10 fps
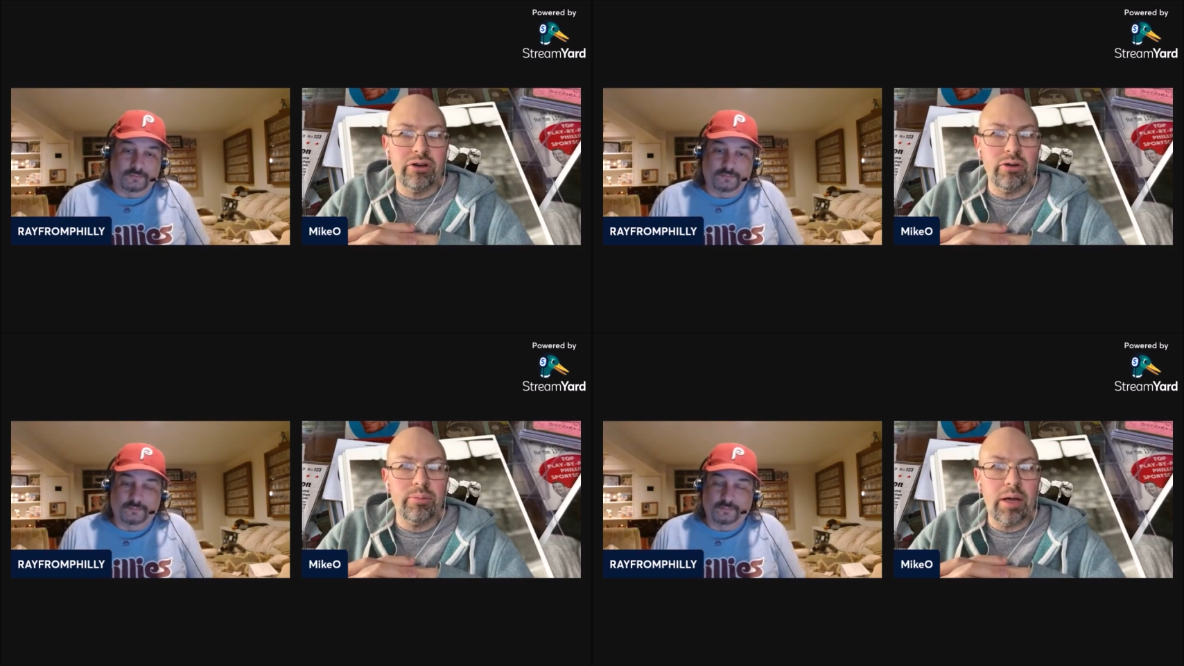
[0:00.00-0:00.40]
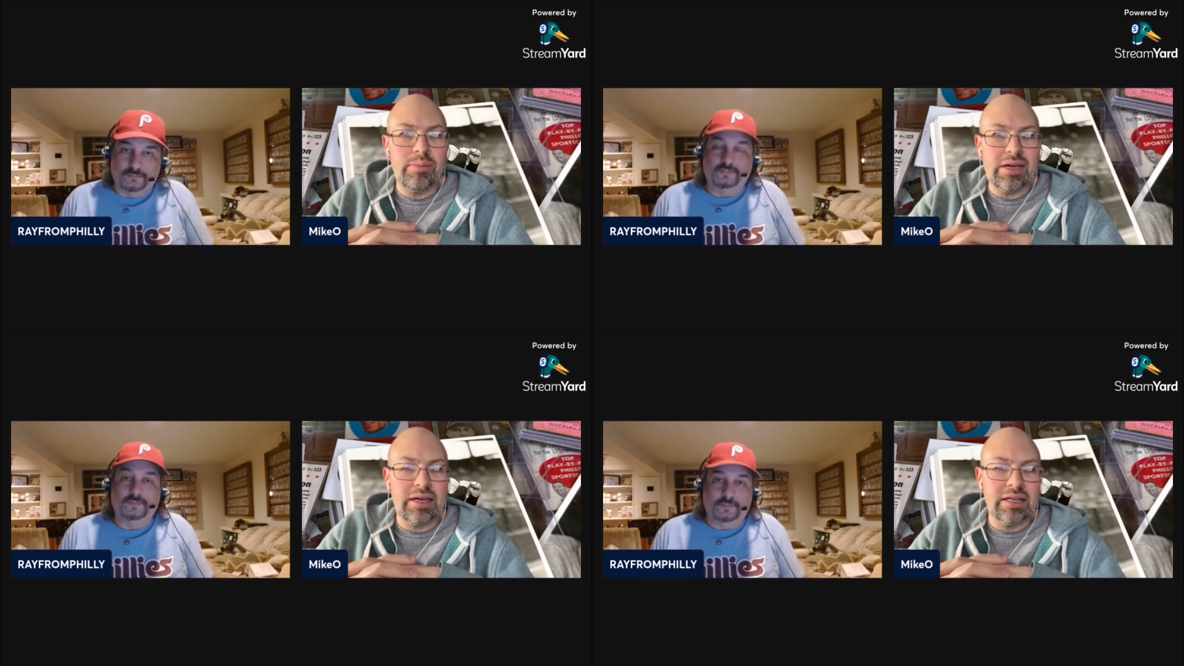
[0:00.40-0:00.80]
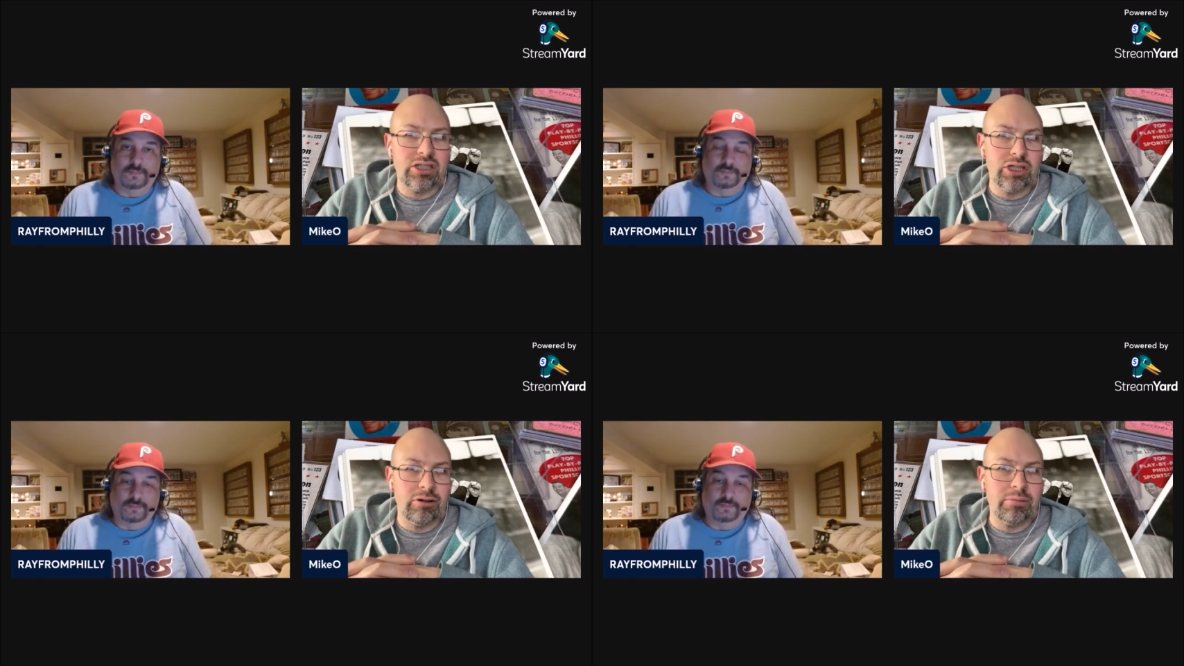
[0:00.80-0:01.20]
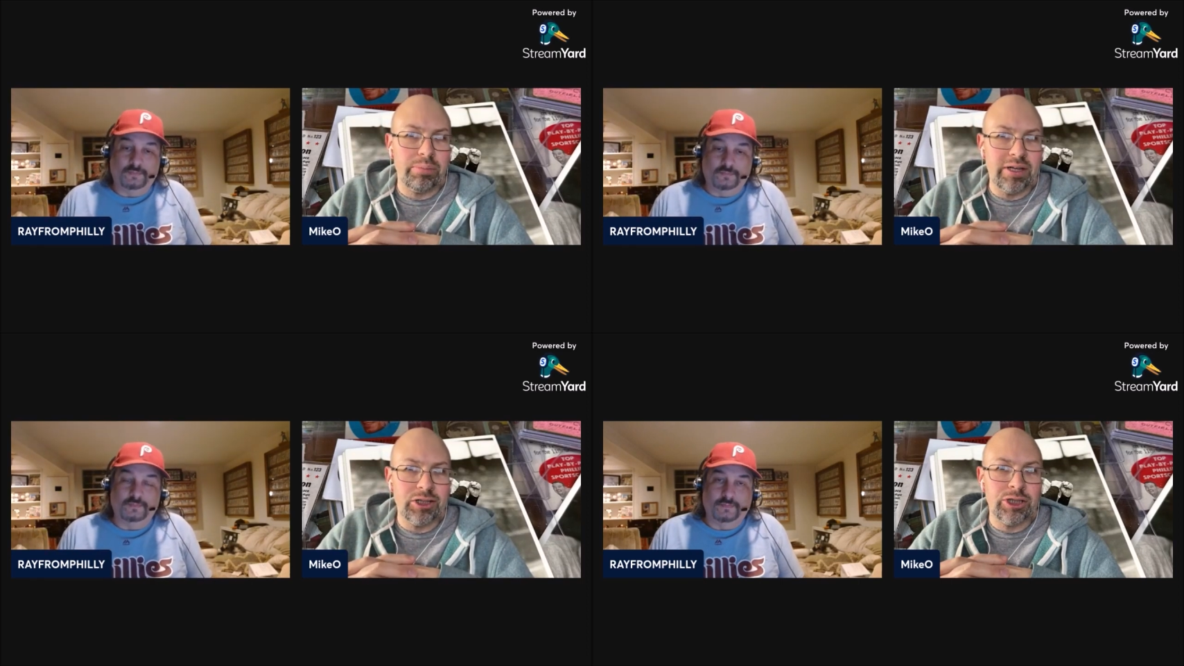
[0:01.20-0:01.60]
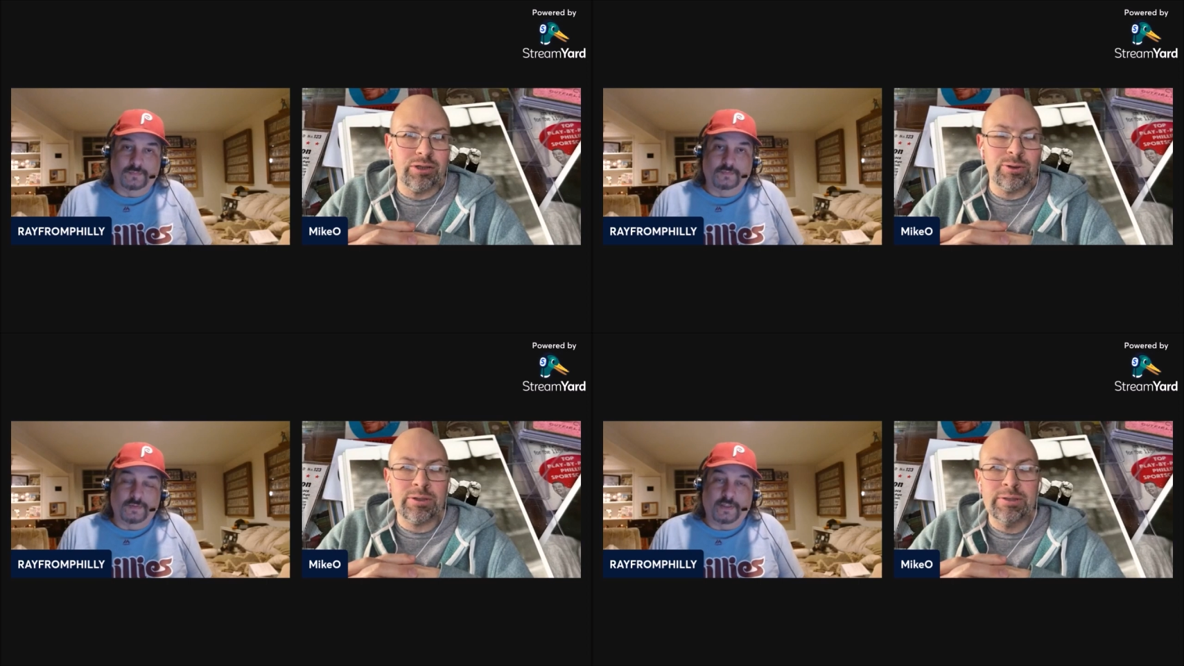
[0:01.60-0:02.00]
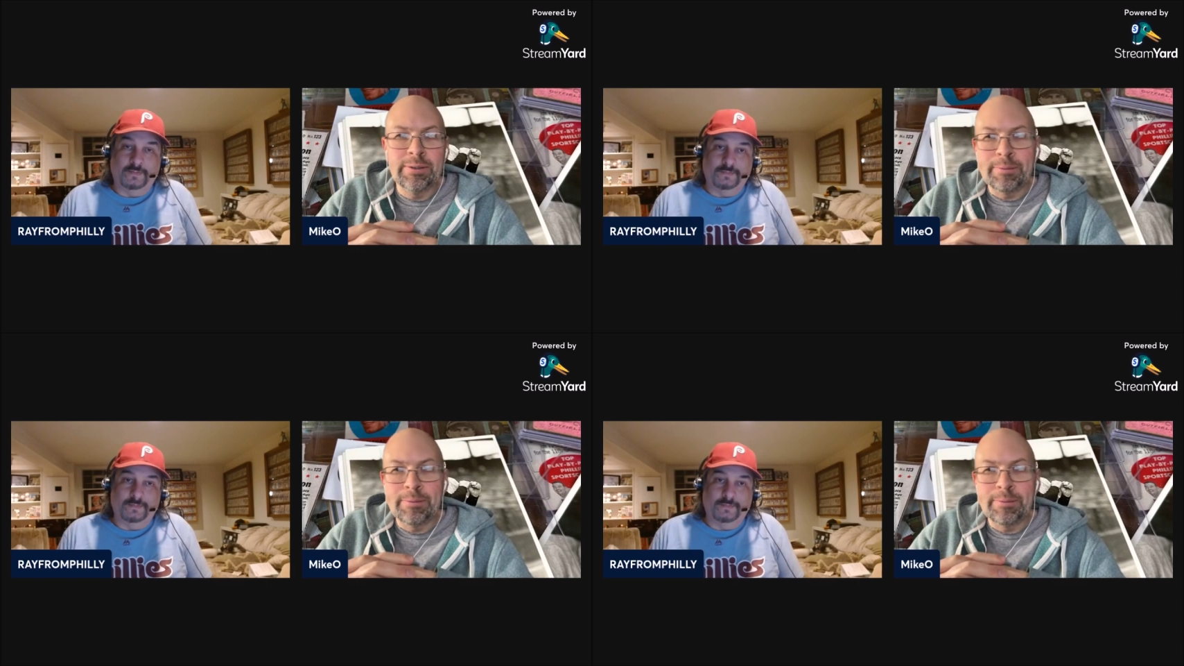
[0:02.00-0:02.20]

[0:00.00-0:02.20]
Speaker 1: maybe against certain pitchers. Right.